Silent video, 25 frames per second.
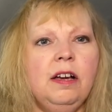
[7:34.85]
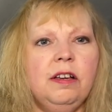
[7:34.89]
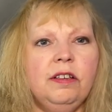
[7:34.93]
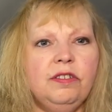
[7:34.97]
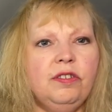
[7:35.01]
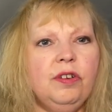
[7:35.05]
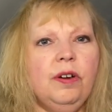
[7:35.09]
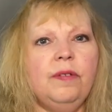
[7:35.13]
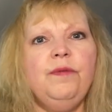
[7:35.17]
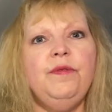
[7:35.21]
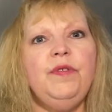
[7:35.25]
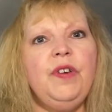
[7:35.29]

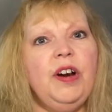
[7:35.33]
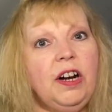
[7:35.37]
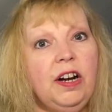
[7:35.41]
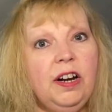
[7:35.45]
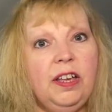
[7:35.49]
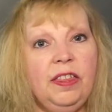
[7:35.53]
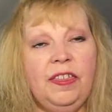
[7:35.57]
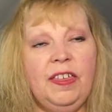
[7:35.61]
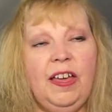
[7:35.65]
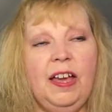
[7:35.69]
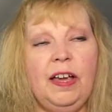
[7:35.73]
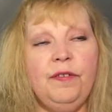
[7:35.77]
So I'm
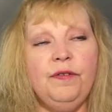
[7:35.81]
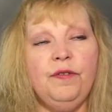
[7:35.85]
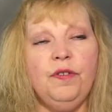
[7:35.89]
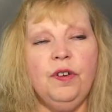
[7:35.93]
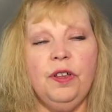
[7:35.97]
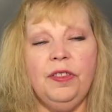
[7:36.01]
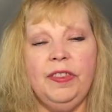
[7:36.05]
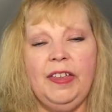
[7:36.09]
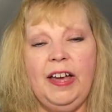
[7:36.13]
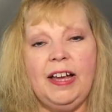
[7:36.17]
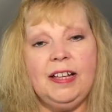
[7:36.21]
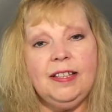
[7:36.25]
very
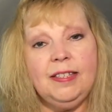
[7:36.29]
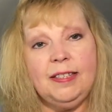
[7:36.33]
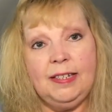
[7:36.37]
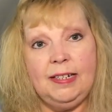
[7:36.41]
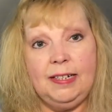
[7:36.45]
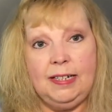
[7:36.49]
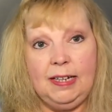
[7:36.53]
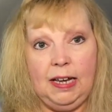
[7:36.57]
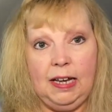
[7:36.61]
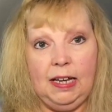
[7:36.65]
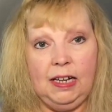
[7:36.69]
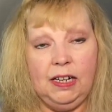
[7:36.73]
thankful that's
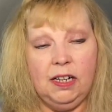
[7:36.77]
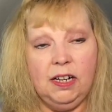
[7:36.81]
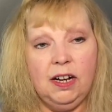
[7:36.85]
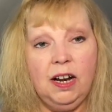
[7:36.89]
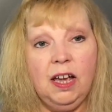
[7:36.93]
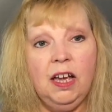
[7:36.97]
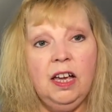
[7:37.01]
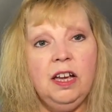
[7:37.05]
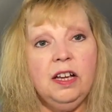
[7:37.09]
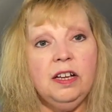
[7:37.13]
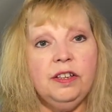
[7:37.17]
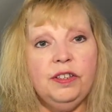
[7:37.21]
done.
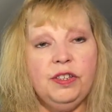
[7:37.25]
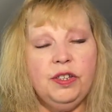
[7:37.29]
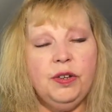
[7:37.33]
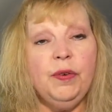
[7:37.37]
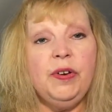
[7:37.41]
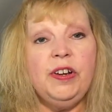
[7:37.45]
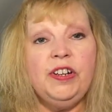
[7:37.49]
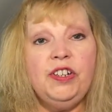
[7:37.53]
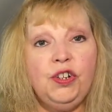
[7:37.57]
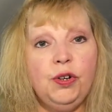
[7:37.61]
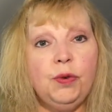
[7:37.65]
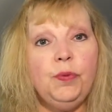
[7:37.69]
So
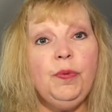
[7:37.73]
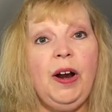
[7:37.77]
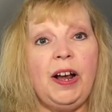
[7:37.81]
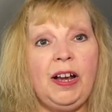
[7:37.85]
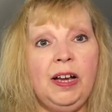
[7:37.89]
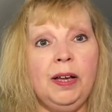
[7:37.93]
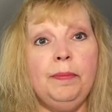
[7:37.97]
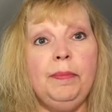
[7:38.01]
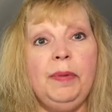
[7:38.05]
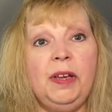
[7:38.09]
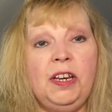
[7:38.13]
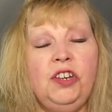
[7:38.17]
I do
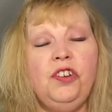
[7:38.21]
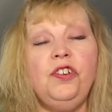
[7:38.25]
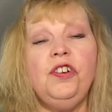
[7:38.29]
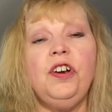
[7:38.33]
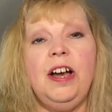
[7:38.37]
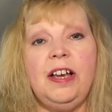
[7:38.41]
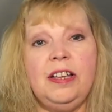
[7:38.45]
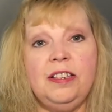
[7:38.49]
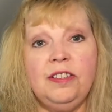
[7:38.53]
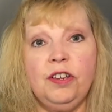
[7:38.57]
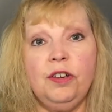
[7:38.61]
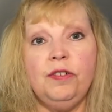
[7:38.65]
recommend you
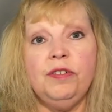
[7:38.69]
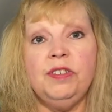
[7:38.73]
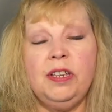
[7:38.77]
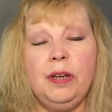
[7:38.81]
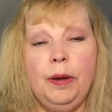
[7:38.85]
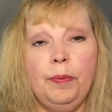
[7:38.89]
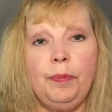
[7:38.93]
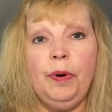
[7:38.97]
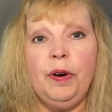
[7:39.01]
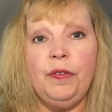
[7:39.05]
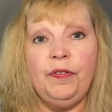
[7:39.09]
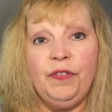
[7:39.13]
guys go see
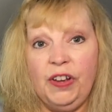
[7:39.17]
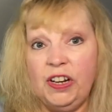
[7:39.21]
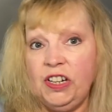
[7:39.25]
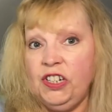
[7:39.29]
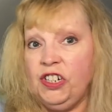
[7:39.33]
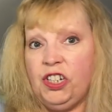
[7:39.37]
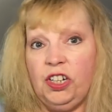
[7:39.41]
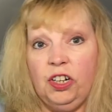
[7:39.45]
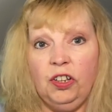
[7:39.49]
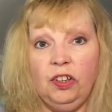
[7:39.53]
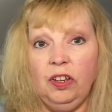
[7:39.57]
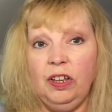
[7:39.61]
a
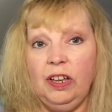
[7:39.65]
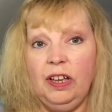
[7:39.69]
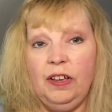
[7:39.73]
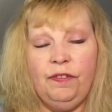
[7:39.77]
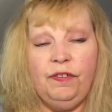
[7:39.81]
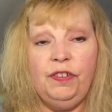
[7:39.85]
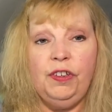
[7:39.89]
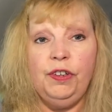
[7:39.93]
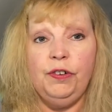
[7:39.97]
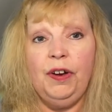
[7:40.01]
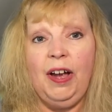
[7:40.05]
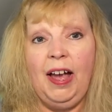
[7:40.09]
professional
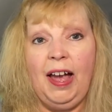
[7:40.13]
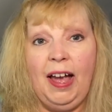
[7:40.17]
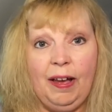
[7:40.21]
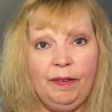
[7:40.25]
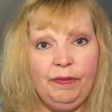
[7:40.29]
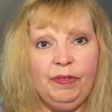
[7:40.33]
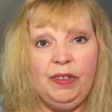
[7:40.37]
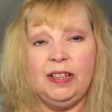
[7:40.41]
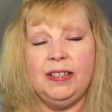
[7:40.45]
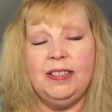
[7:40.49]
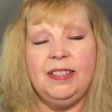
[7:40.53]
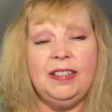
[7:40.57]
if you
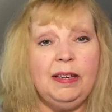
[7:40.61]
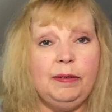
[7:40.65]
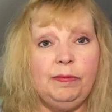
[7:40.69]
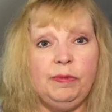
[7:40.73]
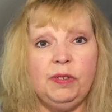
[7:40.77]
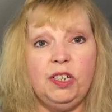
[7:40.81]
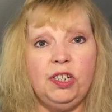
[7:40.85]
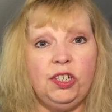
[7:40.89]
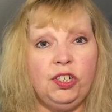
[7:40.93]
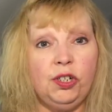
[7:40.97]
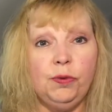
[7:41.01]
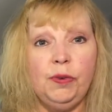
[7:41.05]
have that same
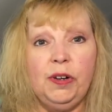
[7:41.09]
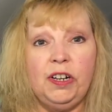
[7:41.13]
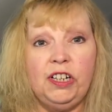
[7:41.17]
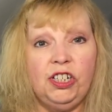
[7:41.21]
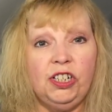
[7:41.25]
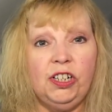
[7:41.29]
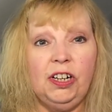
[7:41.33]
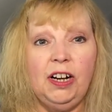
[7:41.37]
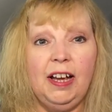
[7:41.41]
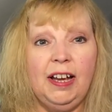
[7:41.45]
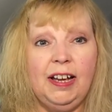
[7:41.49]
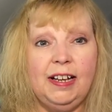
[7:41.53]

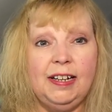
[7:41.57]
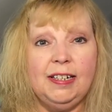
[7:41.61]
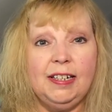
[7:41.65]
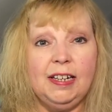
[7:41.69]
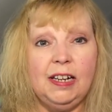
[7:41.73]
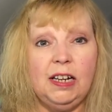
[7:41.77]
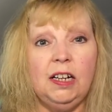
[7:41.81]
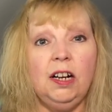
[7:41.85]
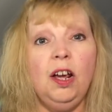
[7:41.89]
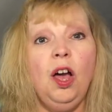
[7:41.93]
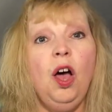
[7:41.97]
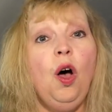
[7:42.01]
situation I
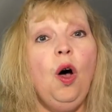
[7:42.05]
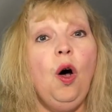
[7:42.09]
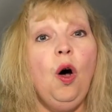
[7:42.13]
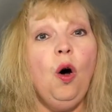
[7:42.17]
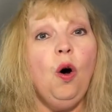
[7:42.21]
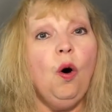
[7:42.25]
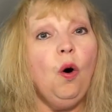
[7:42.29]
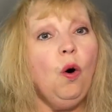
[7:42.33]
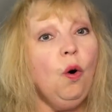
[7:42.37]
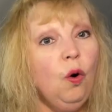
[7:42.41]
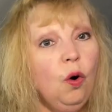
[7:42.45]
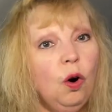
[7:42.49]
did
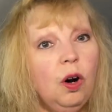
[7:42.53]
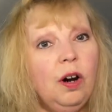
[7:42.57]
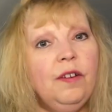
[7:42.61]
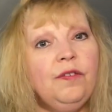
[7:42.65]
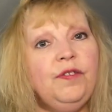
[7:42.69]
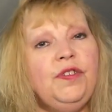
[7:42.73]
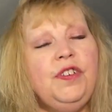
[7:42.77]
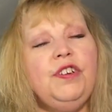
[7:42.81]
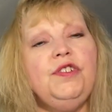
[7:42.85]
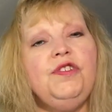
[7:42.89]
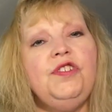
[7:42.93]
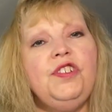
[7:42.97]
or
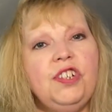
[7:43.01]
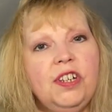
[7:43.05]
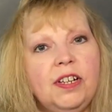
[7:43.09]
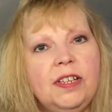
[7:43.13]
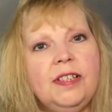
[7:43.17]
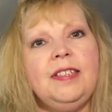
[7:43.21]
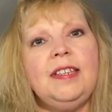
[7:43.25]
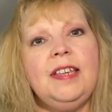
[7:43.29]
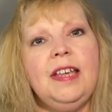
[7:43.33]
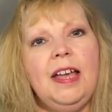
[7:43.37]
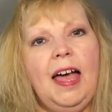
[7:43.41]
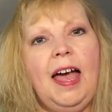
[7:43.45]
if you
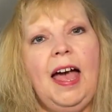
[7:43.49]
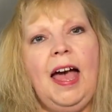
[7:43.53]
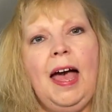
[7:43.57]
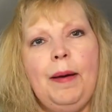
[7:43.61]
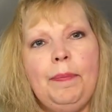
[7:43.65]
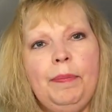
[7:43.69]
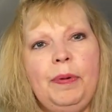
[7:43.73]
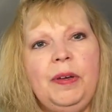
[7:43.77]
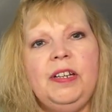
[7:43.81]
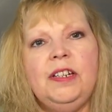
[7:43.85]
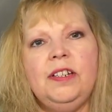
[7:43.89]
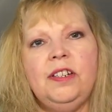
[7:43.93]
just
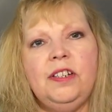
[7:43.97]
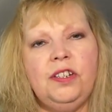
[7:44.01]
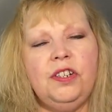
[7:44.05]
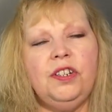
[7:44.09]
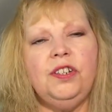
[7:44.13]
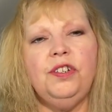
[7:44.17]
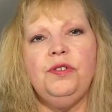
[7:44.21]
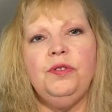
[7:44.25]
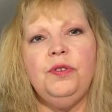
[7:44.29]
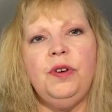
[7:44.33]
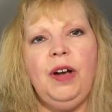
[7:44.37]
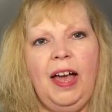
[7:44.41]
happen
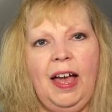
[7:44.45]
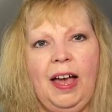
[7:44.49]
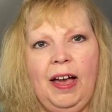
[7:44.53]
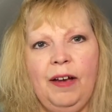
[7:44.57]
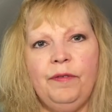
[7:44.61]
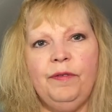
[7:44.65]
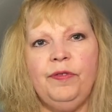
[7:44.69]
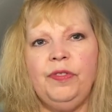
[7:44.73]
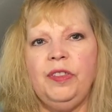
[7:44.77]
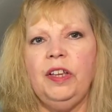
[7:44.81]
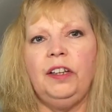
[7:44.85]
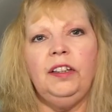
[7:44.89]
to
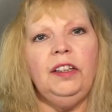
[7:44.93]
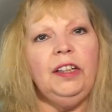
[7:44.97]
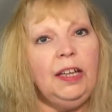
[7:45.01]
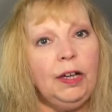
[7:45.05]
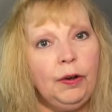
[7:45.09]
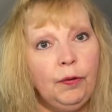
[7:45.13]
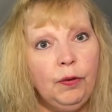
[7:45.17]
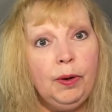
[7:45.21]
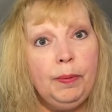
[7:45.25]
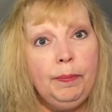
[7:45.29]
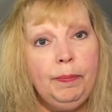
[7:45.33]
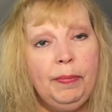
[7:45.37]
have the
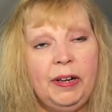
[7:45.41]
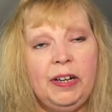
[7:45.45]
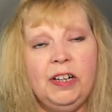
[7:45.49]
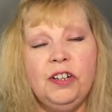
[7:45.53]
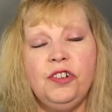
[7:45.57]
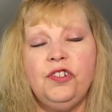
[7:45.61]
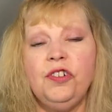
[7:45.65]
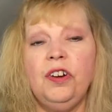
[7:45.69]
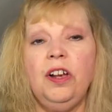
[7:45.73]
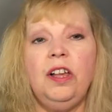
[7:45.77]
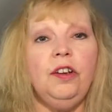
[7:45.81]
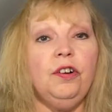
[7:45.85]
liquid
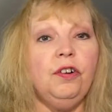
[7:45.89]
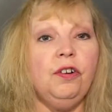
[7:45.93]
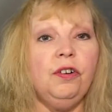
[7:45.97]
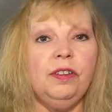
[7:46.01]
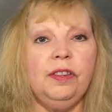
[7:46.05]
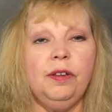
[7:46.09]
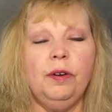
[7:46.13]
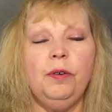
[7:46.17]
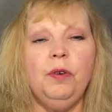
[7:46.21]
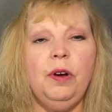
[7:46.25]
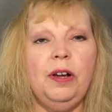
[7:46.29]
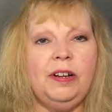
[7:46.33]
Benadryl or
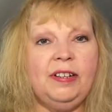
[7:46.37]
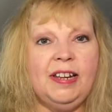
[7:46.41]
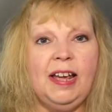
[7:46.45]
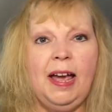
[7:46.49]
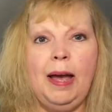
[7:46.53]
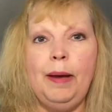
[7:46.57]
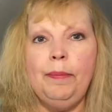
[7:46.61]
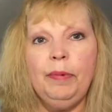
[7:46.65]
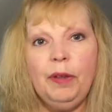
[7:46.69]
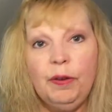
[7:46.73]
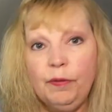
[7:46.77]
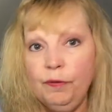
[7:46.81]
the a
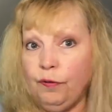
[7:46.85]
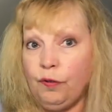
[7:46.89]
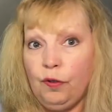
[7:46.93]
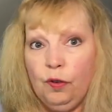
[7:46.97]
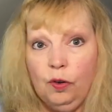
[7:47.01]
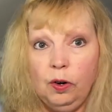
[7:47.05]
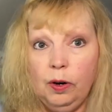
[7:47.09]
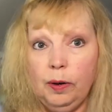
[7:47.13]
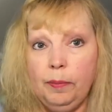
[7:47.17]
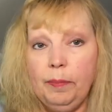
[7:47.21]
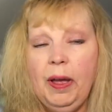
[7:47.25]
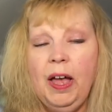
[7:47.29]
tablet
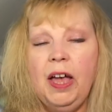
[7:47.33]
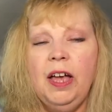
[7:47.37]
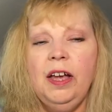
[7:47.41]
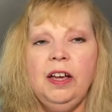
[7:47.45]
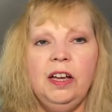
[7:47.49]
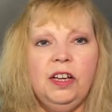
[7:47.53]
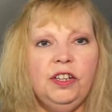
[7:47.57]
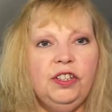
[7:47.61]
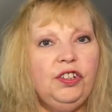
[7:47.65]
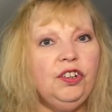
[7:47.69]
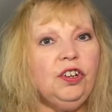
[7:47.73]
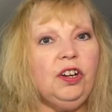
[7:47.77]
form,
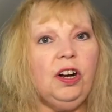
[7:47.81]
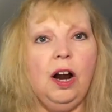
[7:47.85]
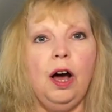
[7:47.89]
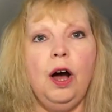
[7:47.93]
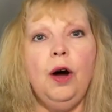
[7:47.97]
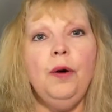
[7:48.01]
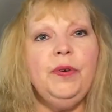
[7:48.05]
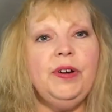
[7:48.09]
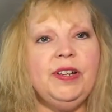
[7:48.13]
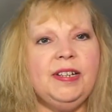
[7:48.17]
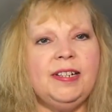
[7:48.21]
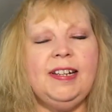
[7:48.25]
you could
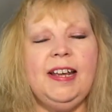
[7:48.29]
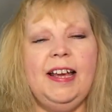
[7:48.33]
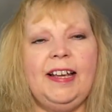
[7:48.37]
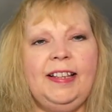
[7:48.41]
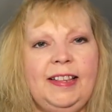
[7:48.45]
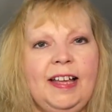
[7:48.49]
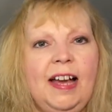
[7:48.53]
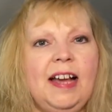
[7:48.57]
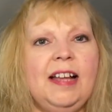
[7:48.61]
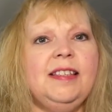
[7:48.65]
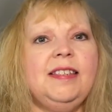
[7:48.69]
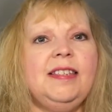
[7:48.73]
always
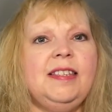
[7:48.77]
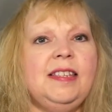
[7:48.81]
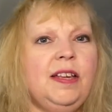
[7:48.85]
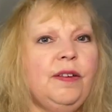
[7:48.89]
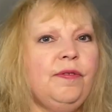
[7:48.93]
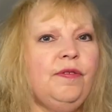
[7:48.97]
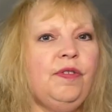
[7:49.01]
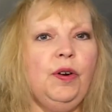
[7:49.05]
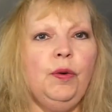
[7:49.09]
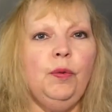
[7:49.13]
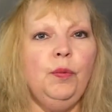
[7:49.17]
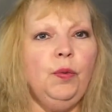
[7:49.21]
take that and see
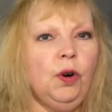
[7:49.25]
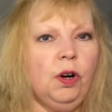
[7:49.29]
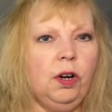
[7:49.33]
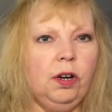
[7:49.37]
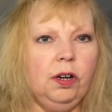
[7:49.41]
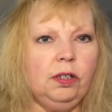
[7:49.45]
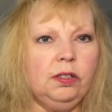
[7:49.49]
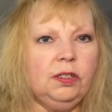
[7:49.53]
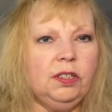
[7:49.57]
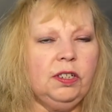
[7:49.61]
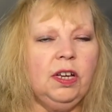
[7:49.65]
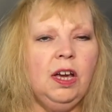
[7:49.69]
if it
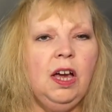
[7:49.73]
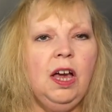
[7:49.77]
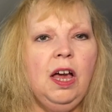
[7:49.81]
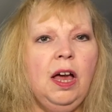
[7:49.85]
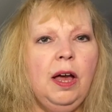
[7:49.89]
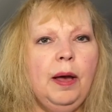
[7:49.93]
worked.